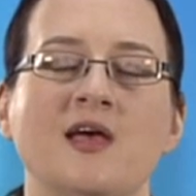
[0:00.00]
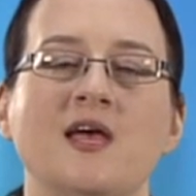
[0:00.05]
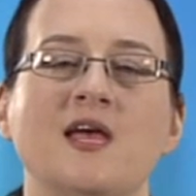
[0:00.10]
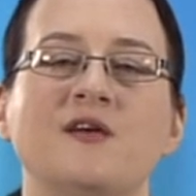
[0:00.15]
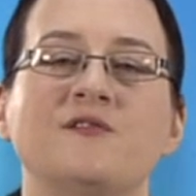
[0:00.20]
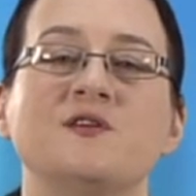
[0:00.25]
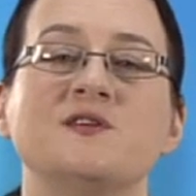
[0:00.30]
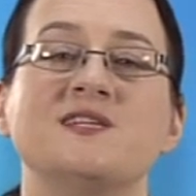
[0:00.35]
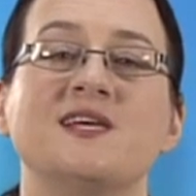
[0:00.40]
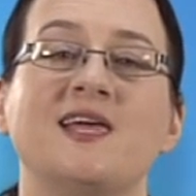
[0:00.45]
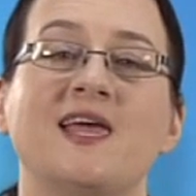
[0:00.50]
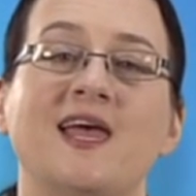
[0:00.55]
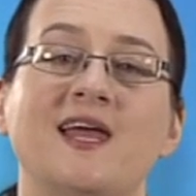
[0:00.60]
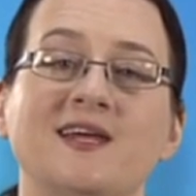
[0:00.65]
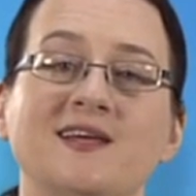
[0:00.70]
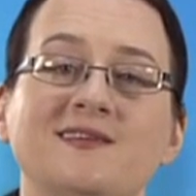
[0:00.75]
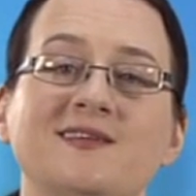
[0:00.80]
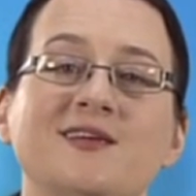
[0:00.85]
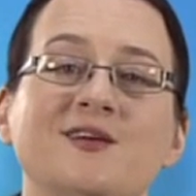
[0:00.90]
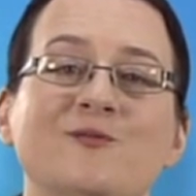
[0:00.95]
If you take
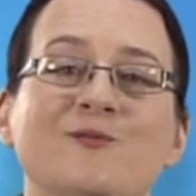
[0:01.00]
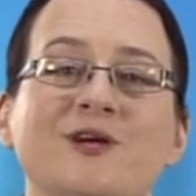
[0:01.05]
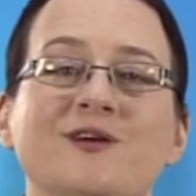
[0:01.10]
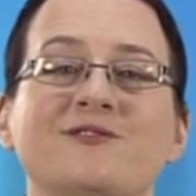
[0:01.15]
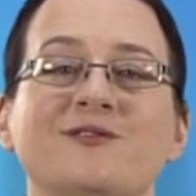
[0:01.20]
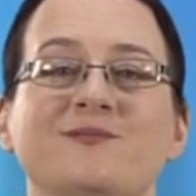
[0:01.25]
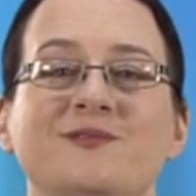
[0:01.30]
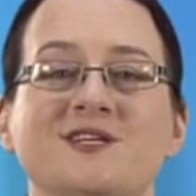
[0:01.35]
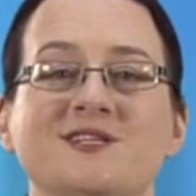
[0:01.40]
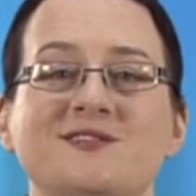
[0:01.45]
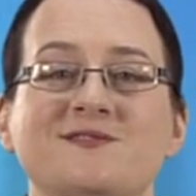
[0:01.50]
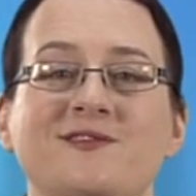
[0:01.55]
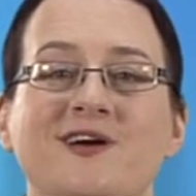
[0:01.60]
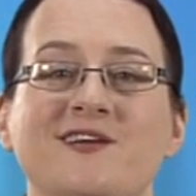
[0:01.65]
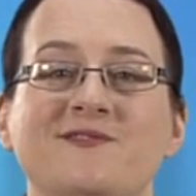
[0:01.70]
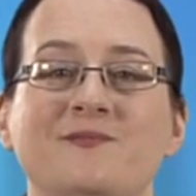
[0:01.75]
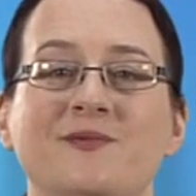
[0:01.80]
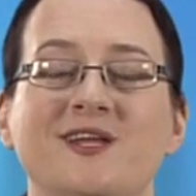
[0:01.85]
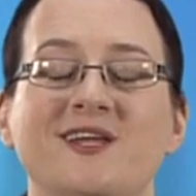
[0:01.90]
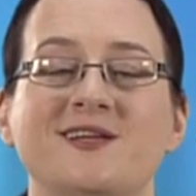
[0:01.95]
anything away from these
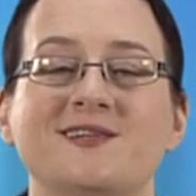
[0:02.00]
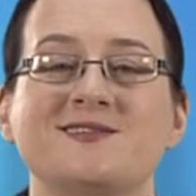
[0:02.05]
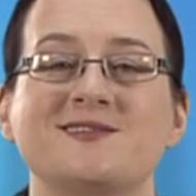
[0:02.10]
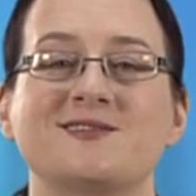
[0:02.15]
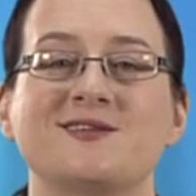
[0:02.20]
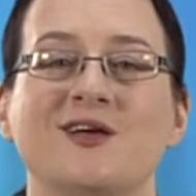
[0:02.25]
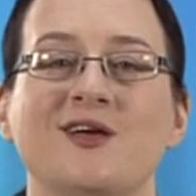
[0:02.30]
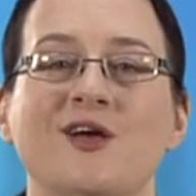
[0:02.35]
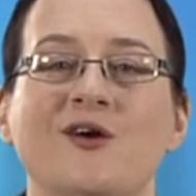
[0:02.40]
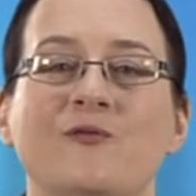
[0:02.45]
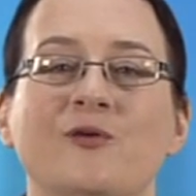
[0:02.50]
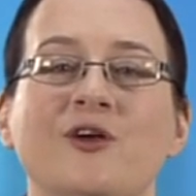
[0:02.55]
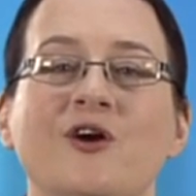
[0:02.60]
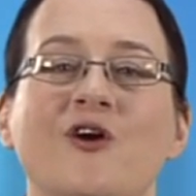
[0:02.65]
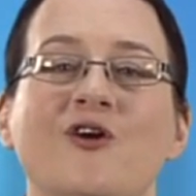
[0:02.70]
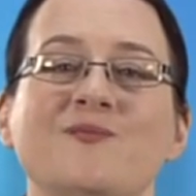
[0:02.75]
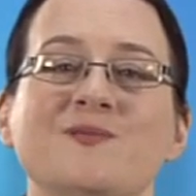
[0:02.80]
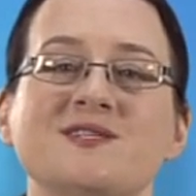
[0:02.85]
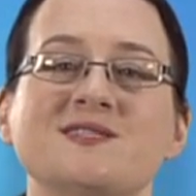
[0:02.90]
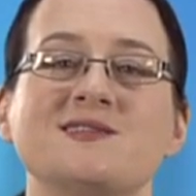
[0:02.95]
5 minutes, we
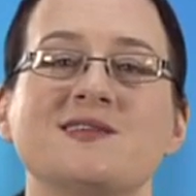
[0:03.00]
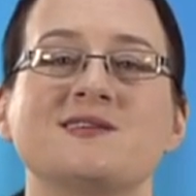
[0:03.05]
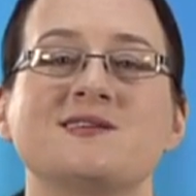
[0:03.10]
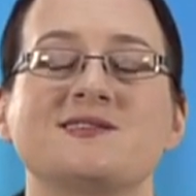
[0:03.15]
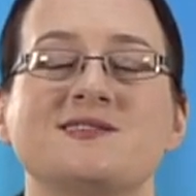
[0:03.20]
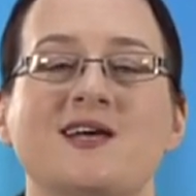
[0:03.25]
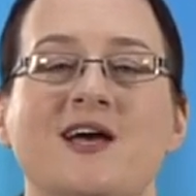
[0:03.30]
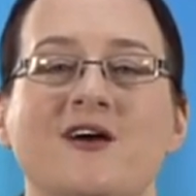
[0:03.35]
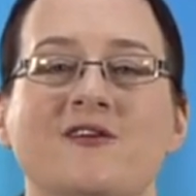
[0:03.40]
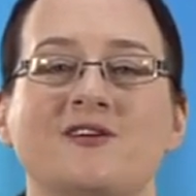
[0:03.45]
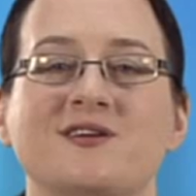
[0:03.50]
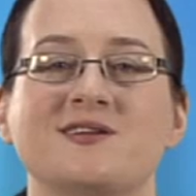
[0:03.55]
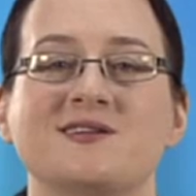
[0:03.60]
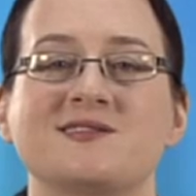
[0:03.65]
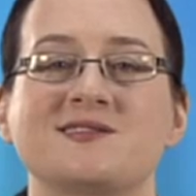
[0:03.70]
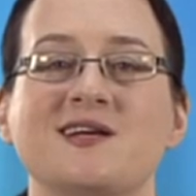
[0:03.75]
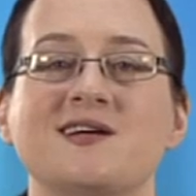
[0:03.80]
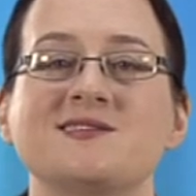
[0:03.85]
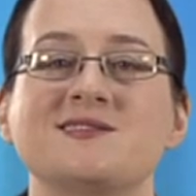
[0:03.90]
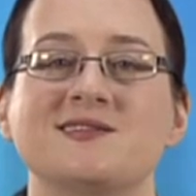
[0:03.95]
hope it's the desire to
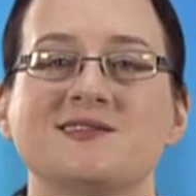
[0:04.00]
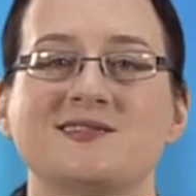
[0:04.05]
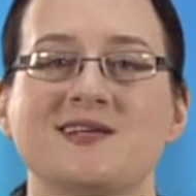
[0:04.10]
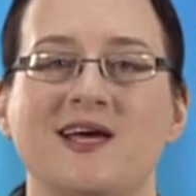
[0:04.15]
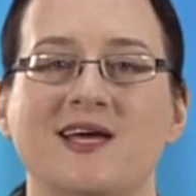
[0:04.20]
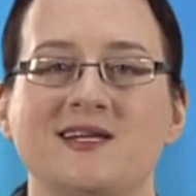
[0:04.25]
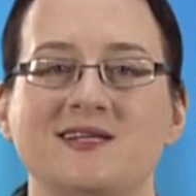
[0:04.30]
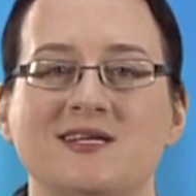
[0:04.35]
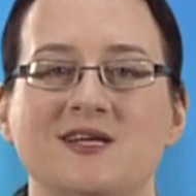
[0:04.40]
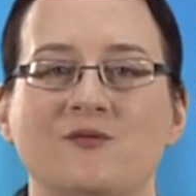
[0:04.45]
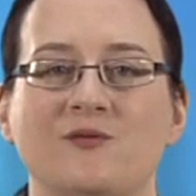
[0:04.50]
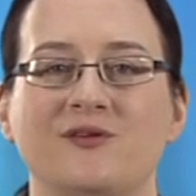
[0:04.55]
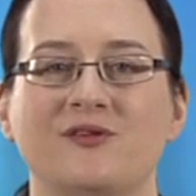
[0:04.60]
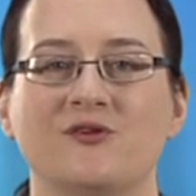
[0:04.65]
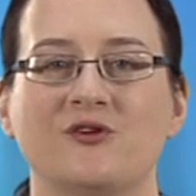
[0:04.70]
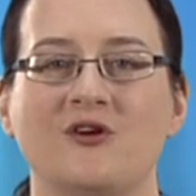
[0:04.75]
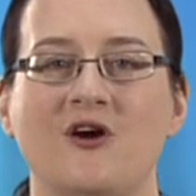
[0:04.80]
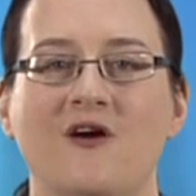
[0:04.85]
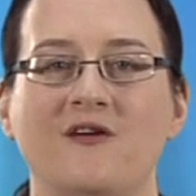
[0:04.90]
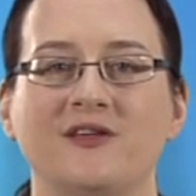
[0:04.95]
discuss this idea with
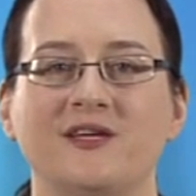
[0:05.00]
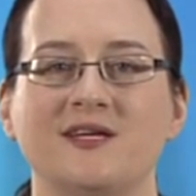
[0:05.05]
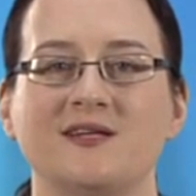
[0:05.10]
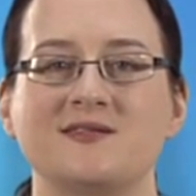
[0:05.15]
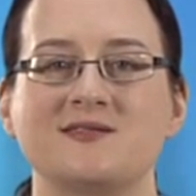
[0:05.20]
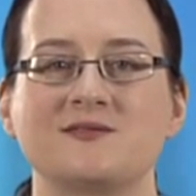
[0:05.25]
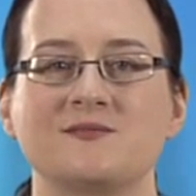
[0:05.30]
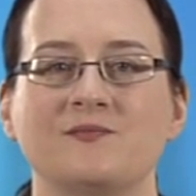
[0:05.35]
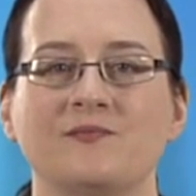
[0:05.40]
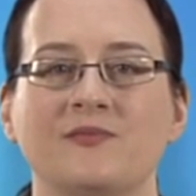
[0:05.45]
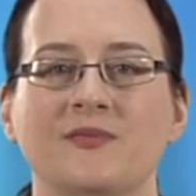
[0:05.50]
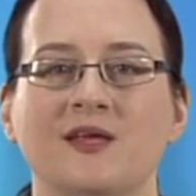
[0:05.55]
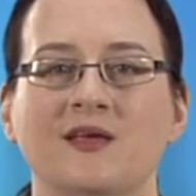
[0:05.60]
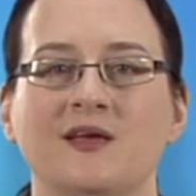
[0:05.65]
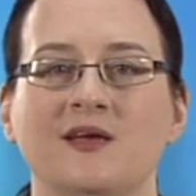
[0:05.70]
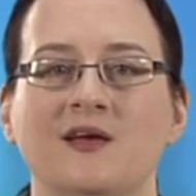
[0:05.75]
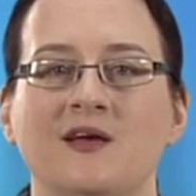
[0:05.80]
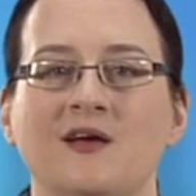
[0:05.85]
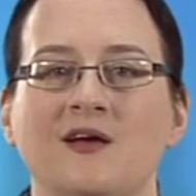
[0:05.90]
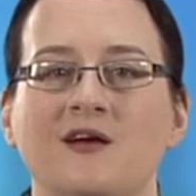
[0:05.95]
your colleagues.
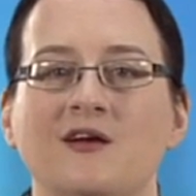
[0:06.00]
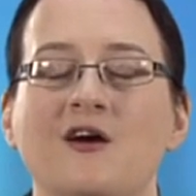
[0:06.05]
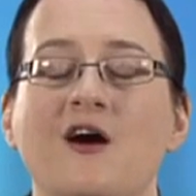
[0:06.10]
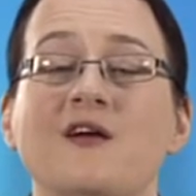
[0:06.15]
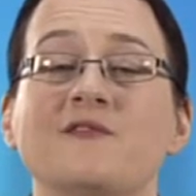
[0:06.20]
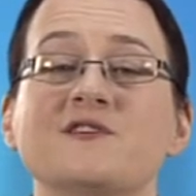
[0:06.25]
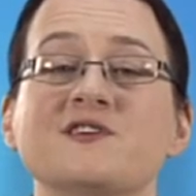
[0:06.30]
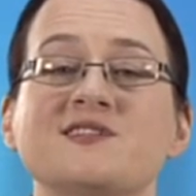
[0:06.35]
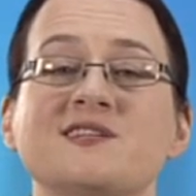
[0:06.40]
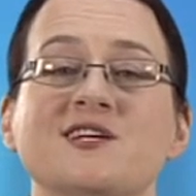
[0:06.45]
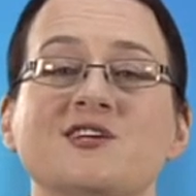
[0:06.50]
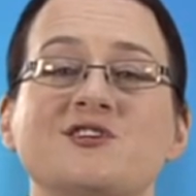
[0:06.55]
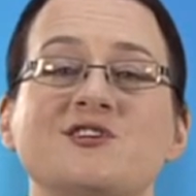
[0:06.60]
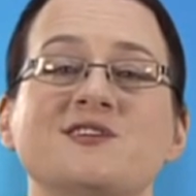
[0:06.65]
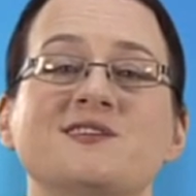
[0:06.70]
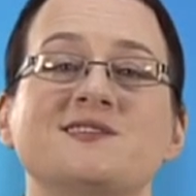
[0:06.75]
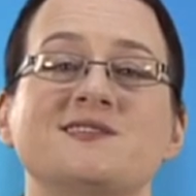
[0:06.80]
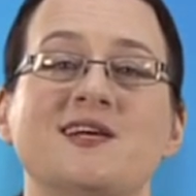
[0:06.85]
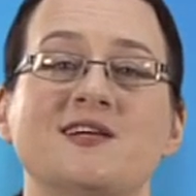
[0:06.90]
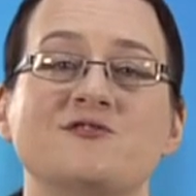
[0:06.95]
Conversation
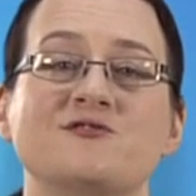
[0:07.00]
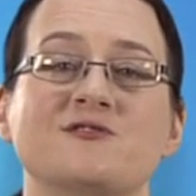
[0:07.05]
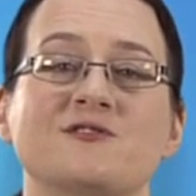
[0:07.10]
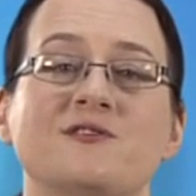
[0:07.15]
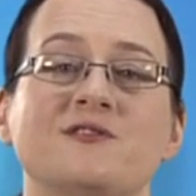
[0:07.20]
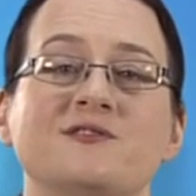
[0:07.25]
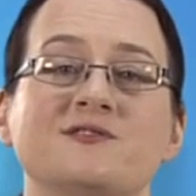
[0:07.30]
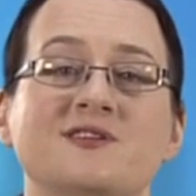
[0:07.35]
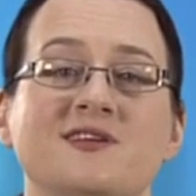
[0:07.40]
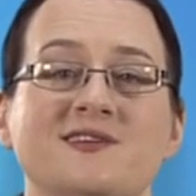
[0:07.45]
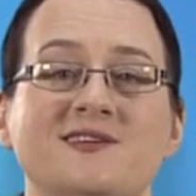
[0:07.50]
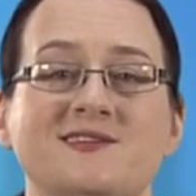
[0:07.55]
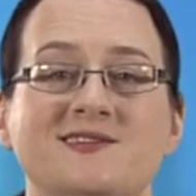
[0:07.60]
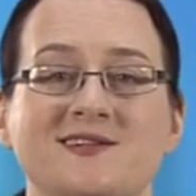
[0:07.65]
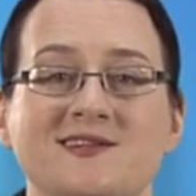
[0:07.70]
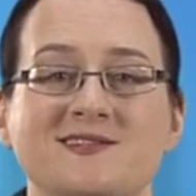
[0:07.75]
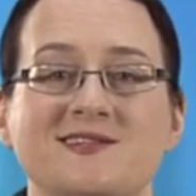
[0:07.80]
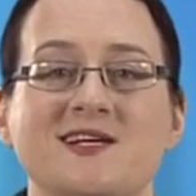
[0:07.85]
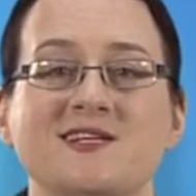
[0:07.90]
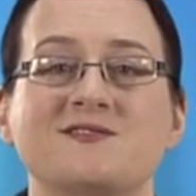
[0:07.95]
is central to the
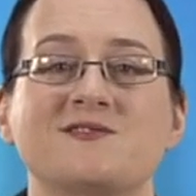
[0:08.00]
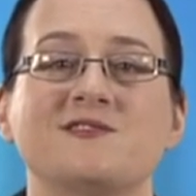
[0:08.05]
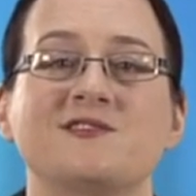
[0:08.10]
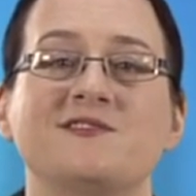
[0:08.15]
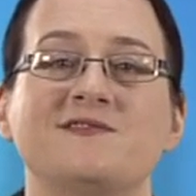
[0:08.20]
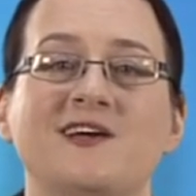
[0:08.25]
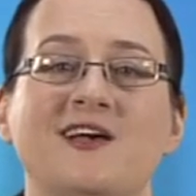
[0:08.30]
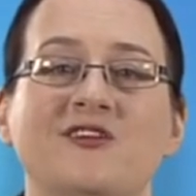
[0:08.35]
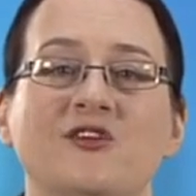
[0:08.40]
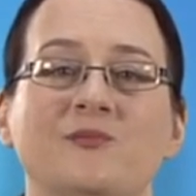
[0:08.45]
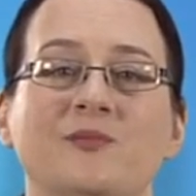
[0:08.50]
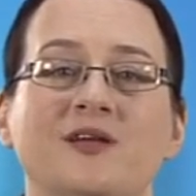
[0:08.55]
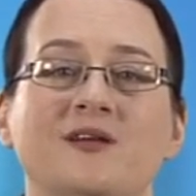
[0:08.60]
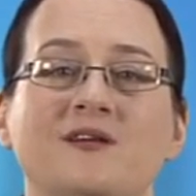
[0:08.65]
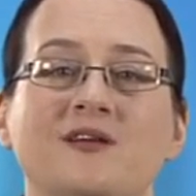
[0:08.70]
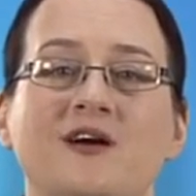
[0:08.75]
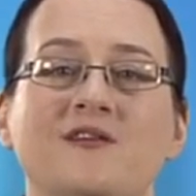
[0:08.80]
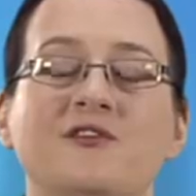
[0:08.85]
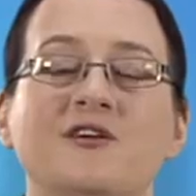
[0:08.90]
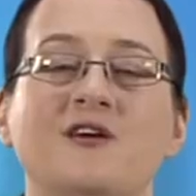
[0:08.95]
successful
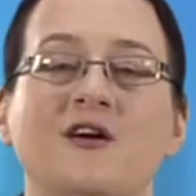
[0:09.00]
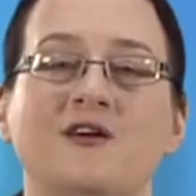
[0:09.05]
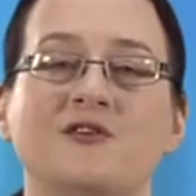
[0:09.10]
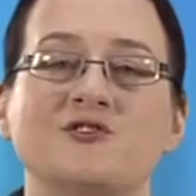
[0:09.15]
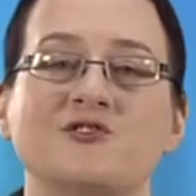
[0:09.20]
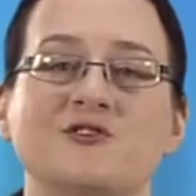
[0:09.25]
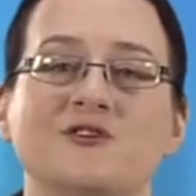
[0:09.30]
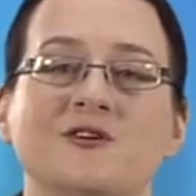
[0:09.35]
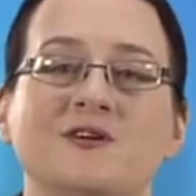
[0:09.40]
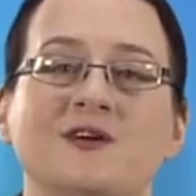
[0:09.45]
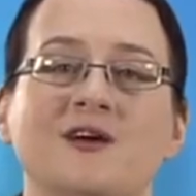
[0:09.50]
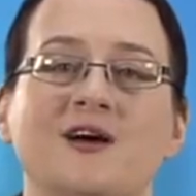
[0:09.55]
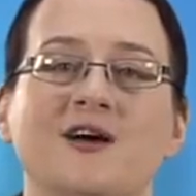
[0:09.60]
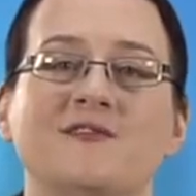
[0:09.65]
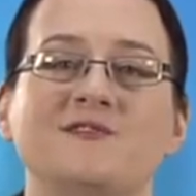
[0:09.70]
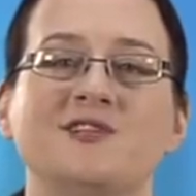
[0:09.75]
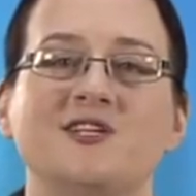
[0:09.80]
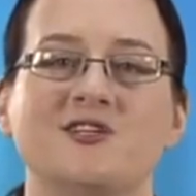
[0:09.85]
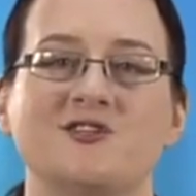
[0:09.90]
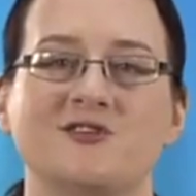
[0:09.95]
development of a culture
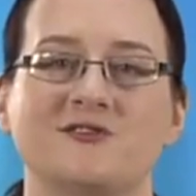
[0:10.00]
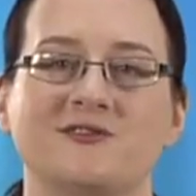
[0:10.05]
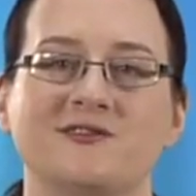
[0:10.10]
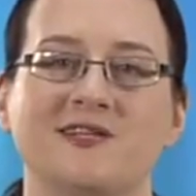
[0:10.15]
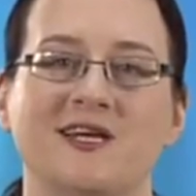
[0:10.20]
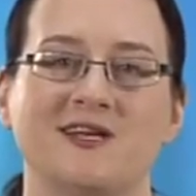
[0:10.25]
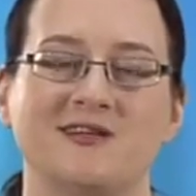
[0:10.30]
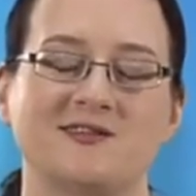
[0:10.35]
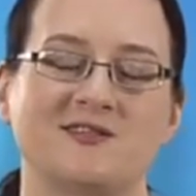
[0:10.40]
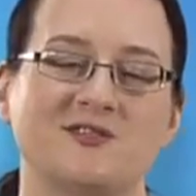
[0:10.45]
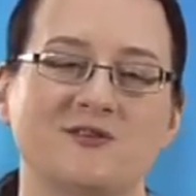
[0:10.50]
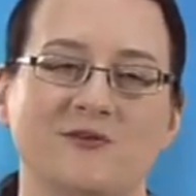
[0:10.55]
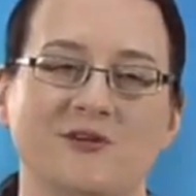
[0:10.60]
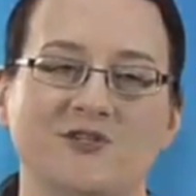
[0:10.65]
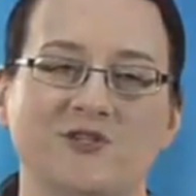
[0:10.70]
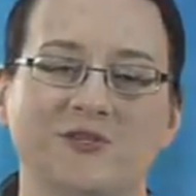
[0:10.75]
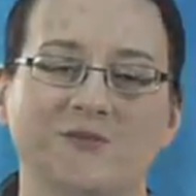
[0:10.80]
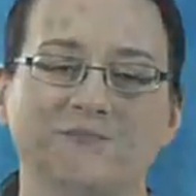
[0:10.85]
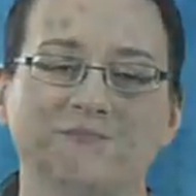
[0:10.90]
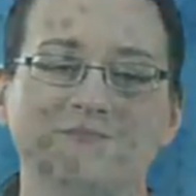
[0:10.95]
of digital data
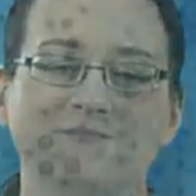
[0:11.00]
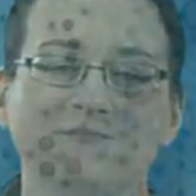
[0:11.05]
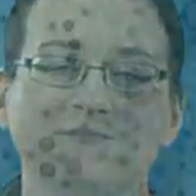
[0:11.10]
stewardship.